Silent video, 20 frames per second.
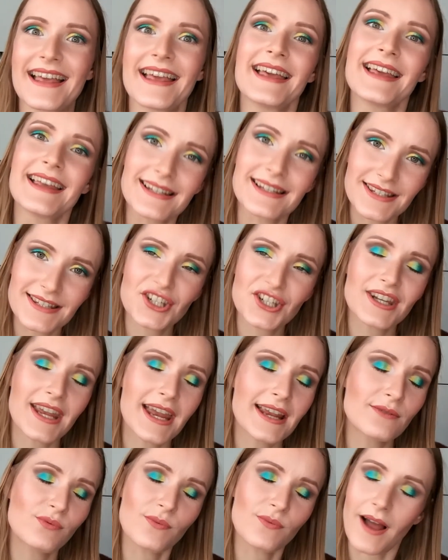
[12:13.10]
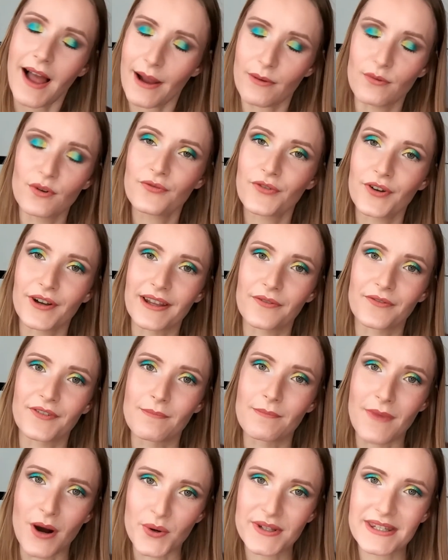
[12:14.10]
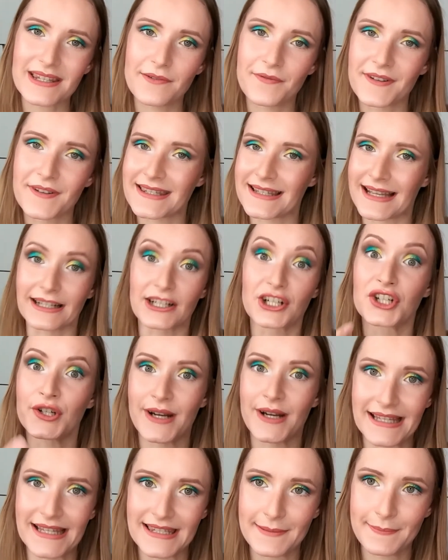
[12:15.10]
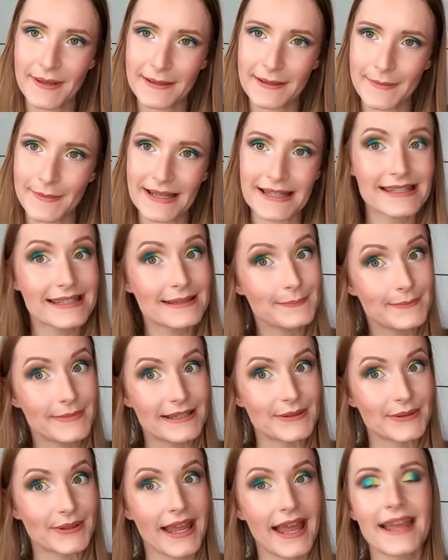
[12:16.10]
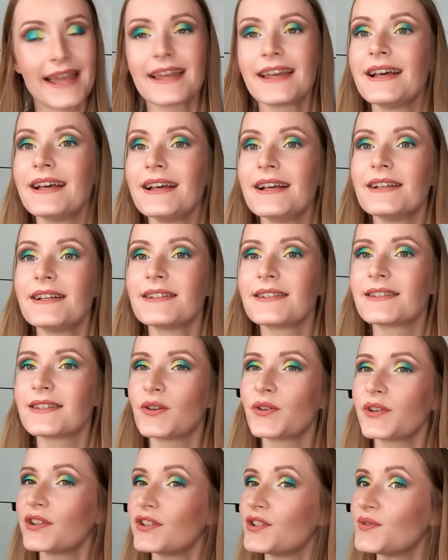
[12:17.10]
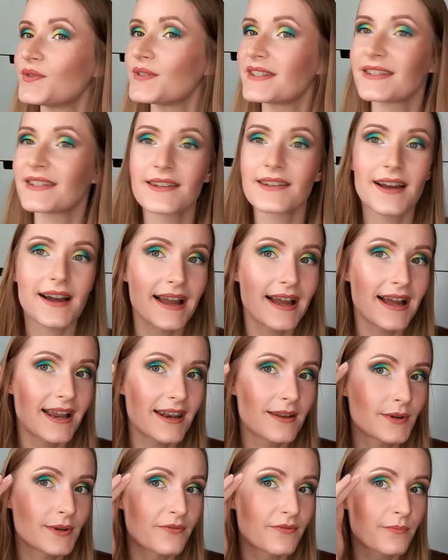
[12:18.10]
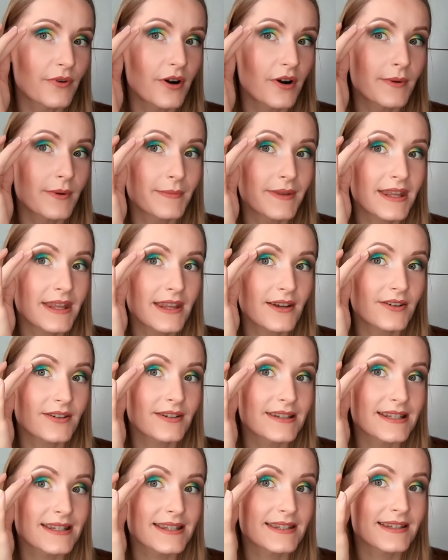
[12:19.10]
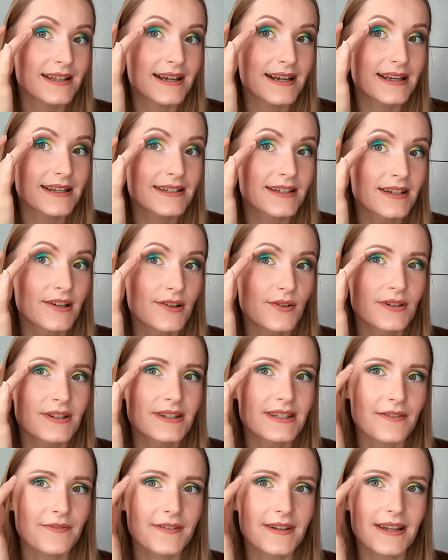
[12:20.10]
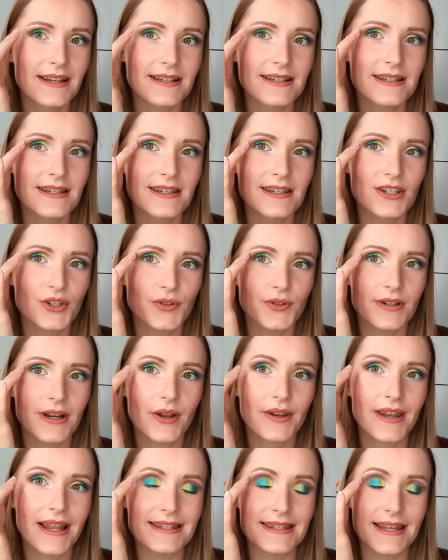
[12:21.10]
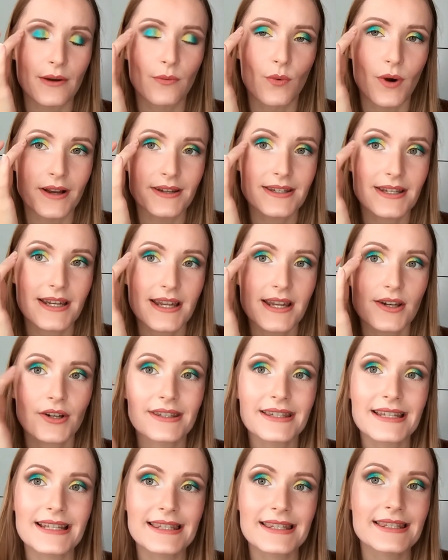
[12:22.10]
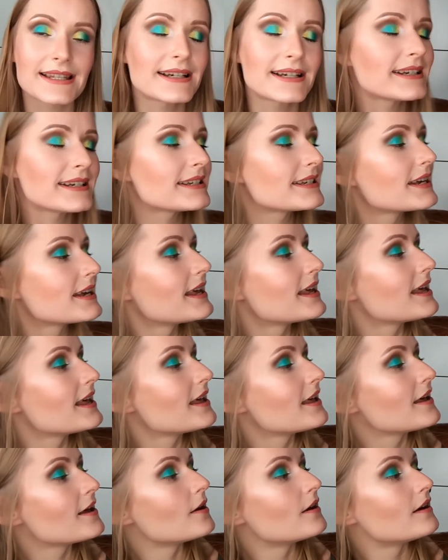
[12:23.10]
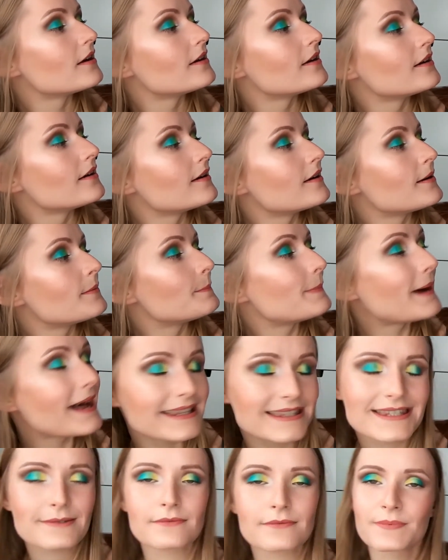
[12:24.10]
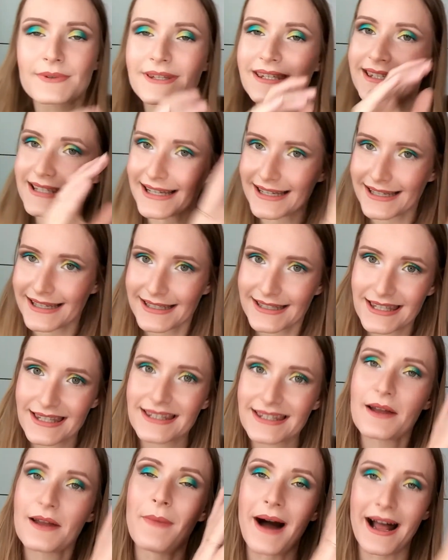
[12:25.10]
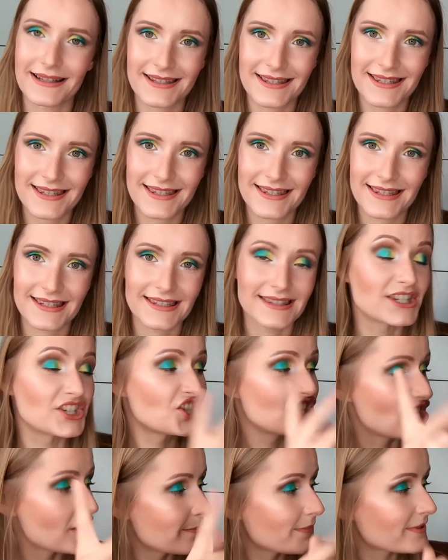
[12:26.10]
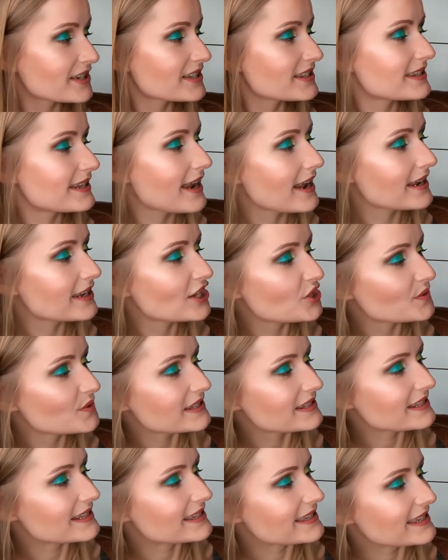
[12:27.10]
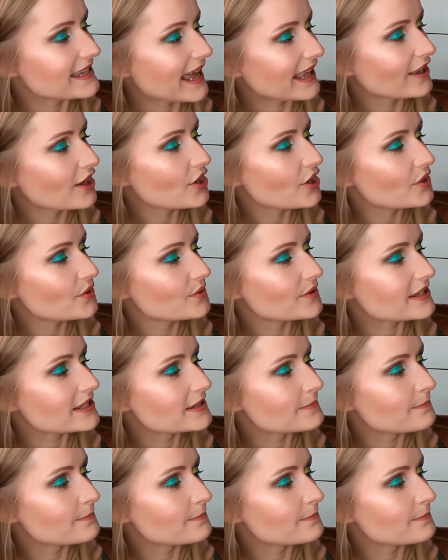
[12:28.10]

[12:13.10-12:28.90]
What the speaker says: is the shade I would forgive the most if it's not crazy pigmented, but okay. So you do see I had a bit of problem here on the side. The look definitely didn't turn out as I wanted it on this side. But besides the mattes, the shimmers that I use, this yellow, this